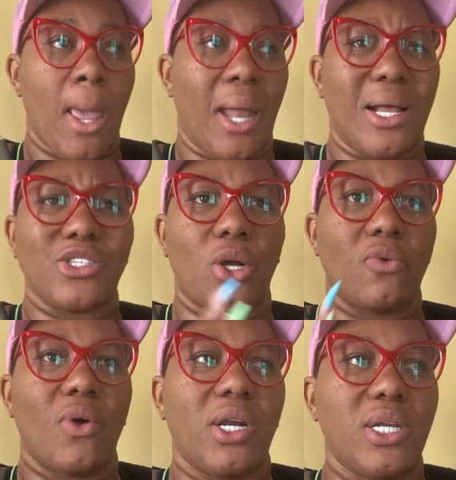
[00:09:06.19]
And I
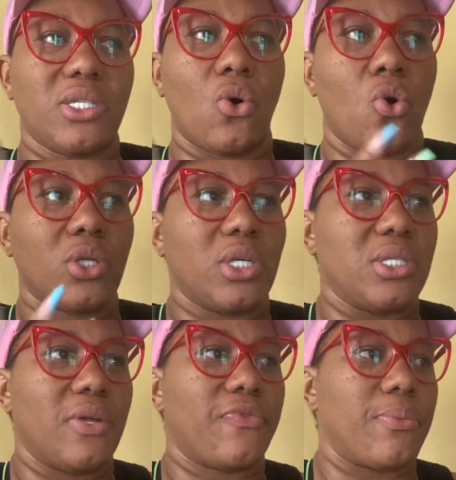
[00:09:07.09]
started running into all of
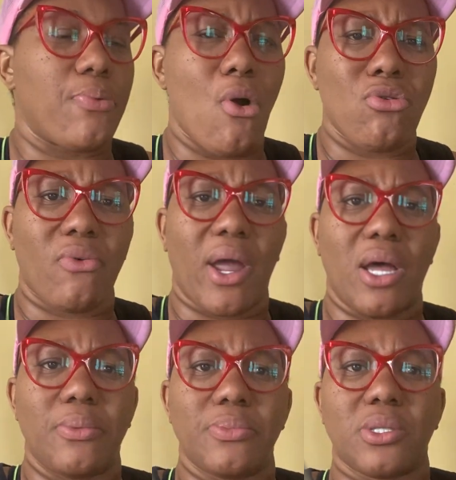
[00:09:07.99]
these different
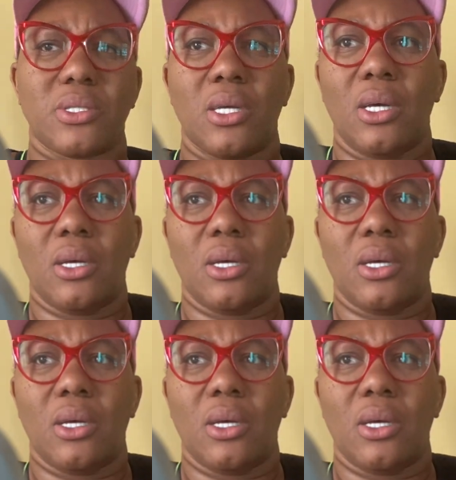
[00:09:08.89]
programs,